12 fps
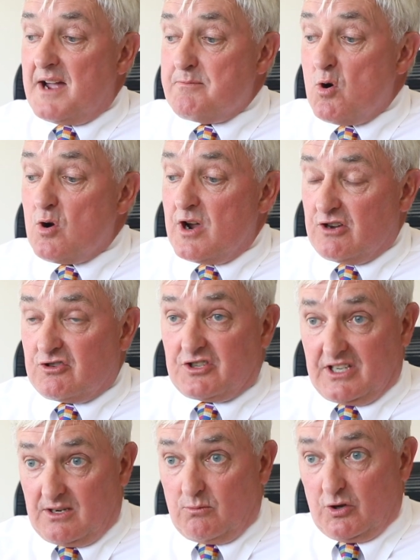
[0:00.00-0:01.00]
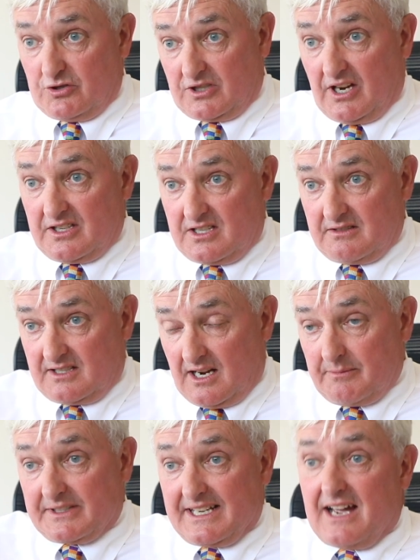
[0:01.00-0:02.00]
more interested in what's going to
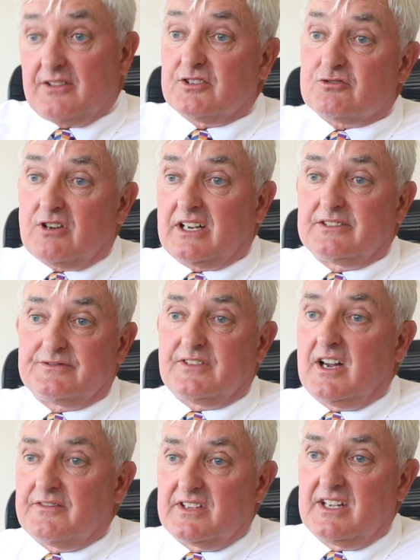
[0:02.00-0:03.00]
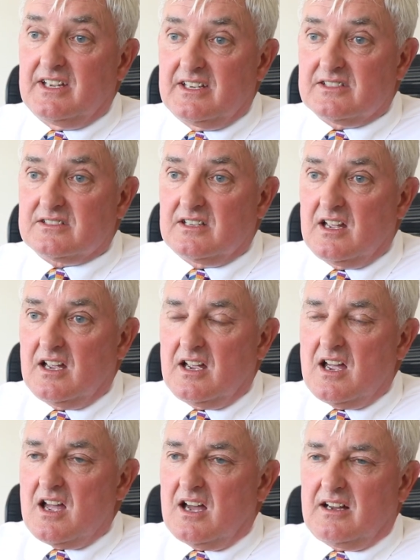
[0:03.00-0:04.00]
coming down the track in 5 years.
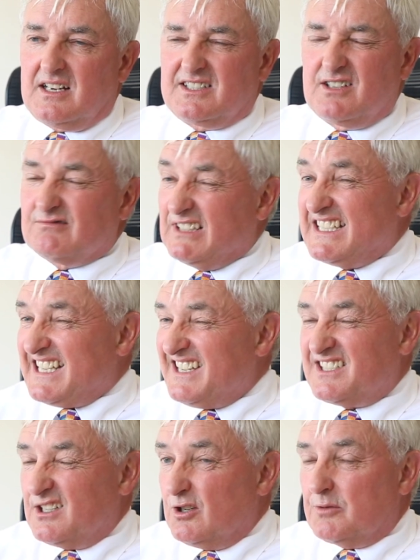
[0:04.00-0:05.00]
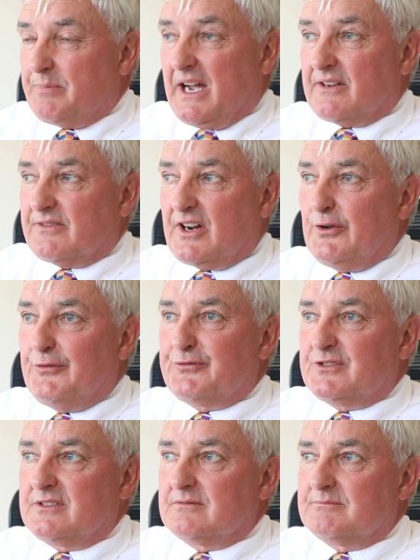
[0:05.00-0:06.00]
I don't really tend to look back very
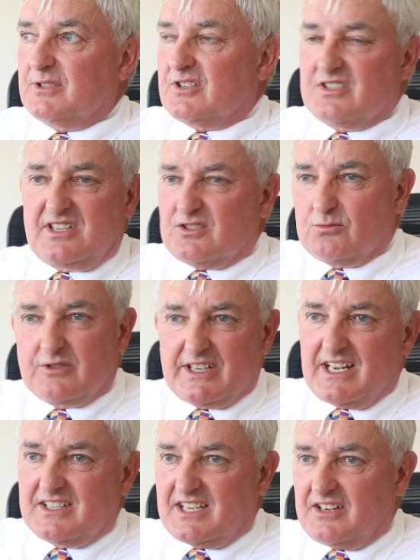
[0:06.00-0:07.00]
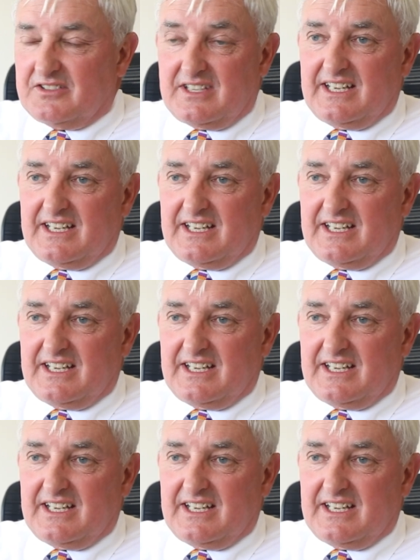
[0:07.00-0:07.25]
often because it's already a done